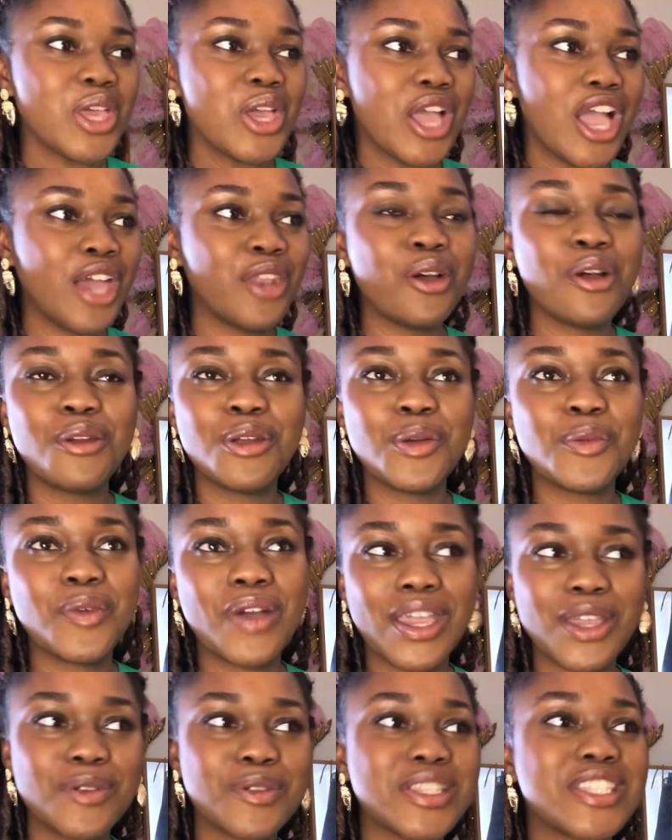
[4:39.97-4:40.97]
And our own
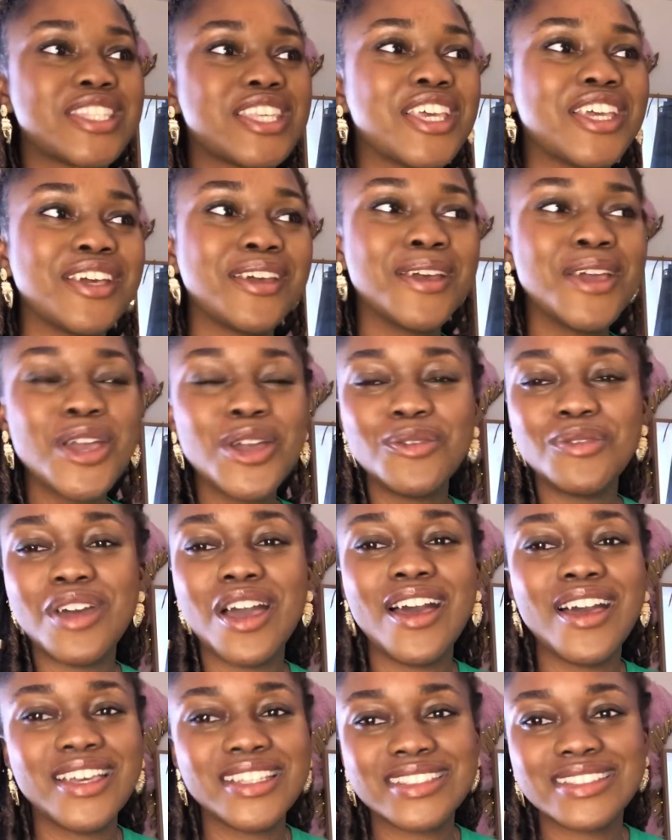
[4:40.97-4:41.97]
way was
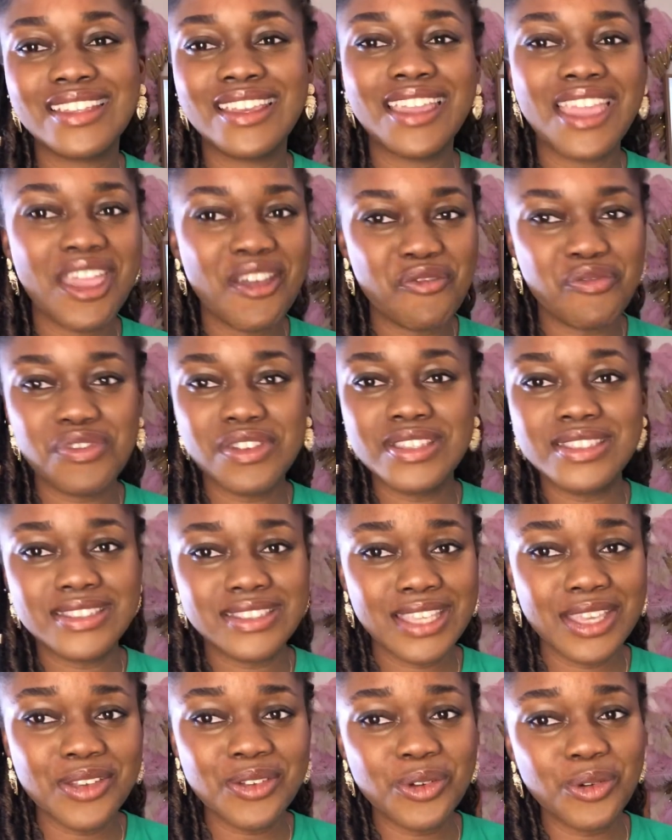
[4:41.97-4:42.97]
rehearsing every
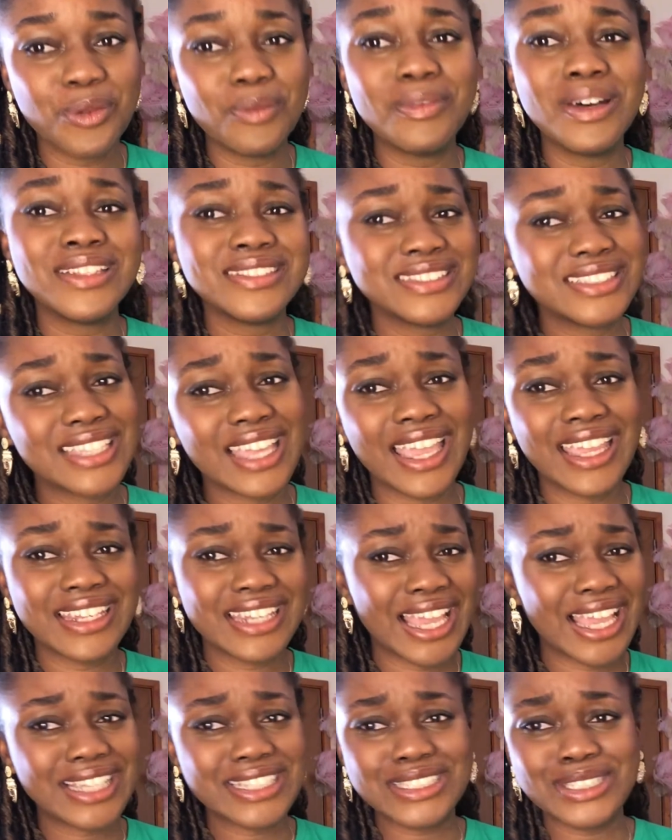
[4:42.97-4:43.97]
single Monday in
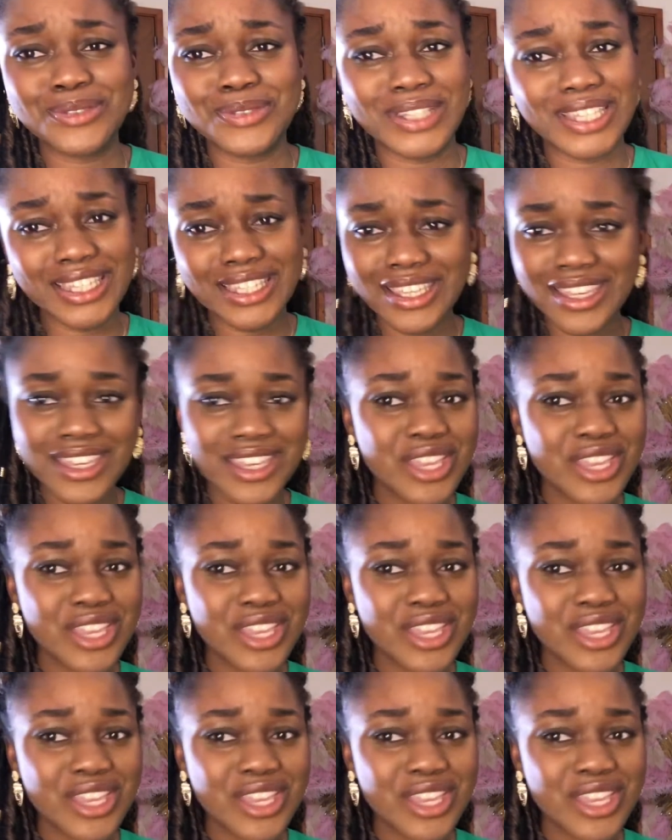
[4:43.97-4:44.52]
Hackney Wick